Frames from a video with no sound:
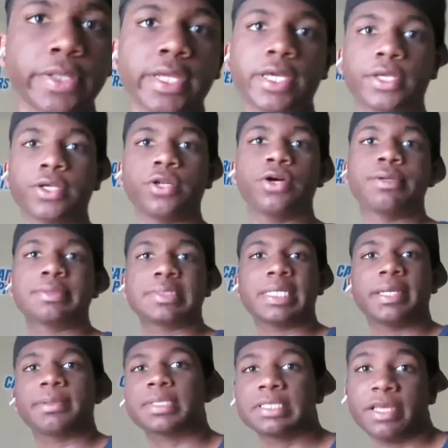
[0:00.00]
thing. You know what I'm
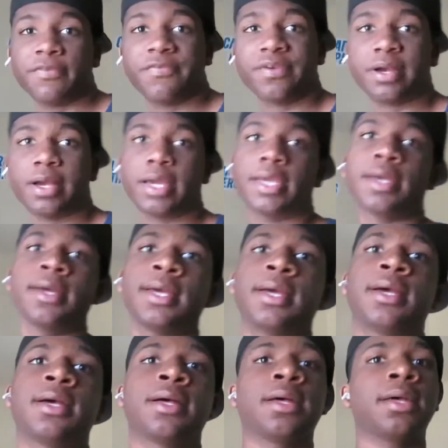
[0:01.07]
saying? Because I feel like,
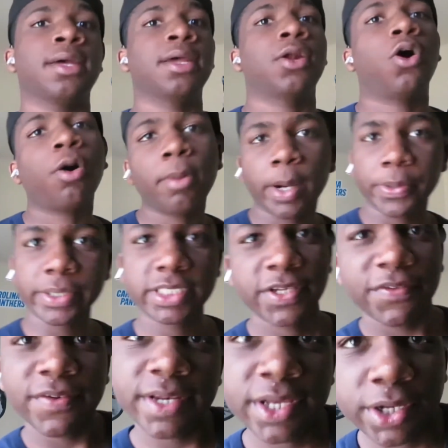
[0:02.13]
and all my
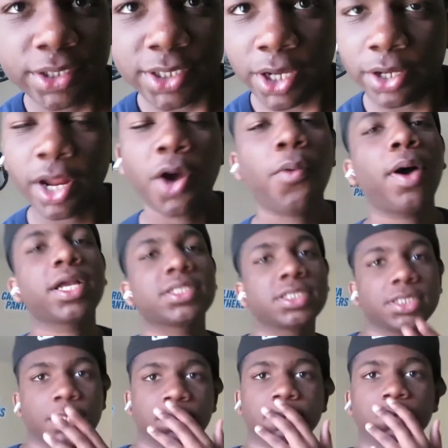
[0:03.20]
recent videos, y'all not
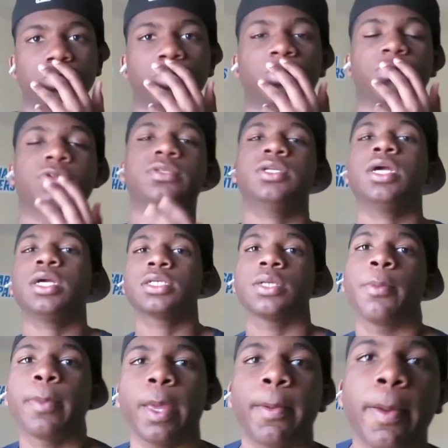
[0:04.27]
watching them. Ooh, dang, it's
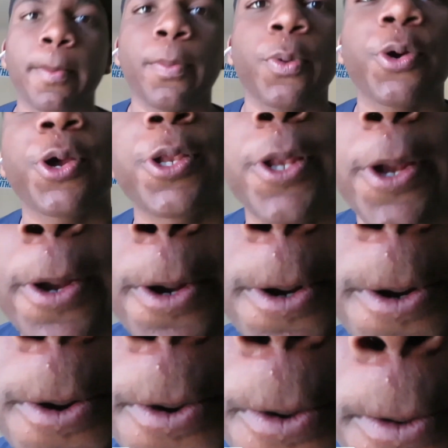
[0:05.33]
a big pimple right there.
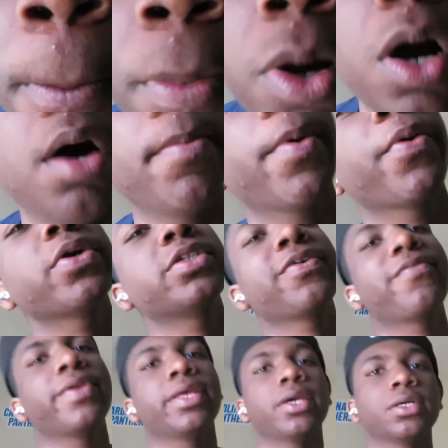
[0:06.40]
But all my
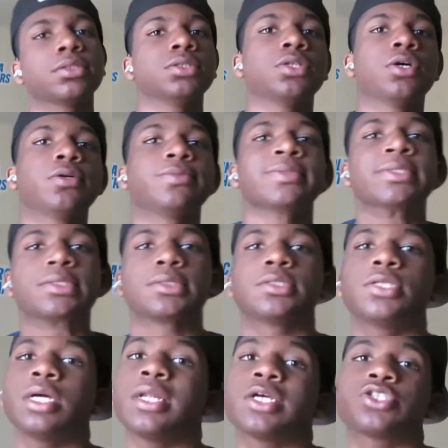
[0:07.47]
recent videos, you know,
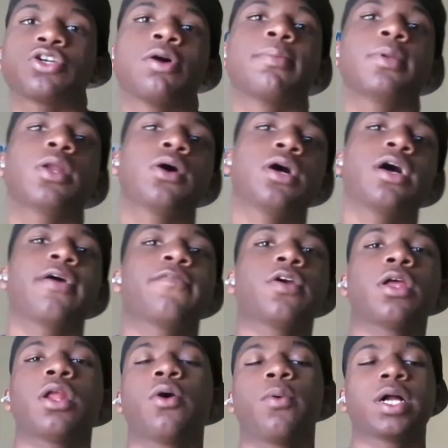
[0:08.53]
y'all not showing me no love.
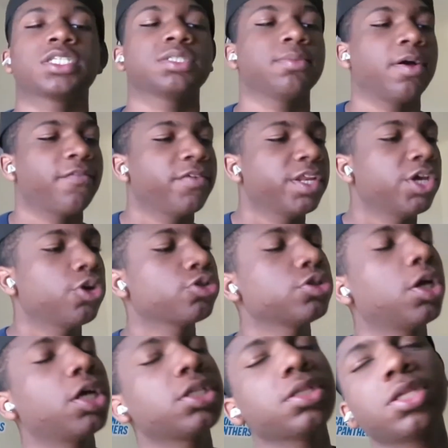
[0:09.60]
Y'all not watching my videos.
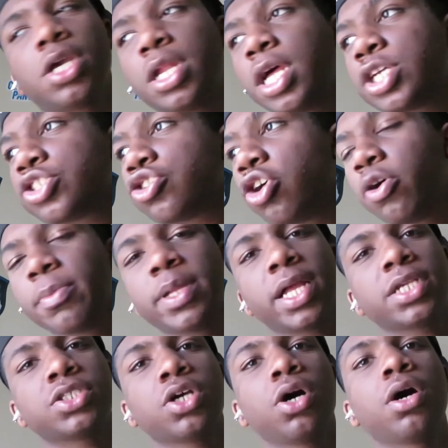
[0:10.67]
Y'all not showing me
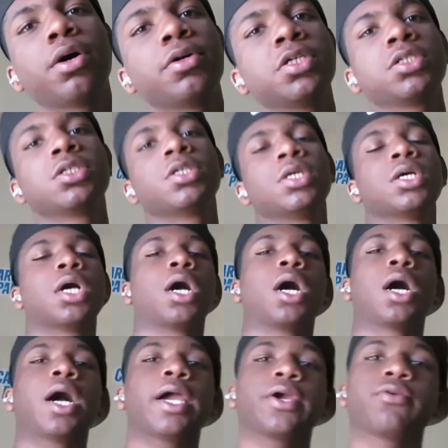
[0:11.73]
that y'all
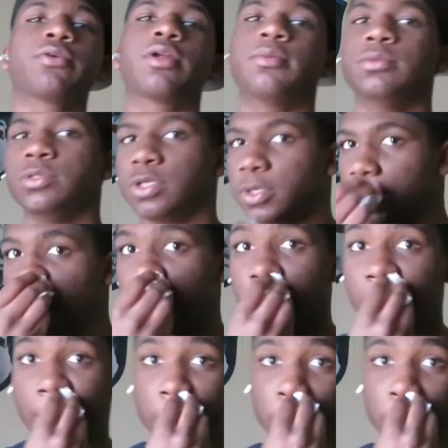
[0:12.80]
like what I'm doing. Y'all not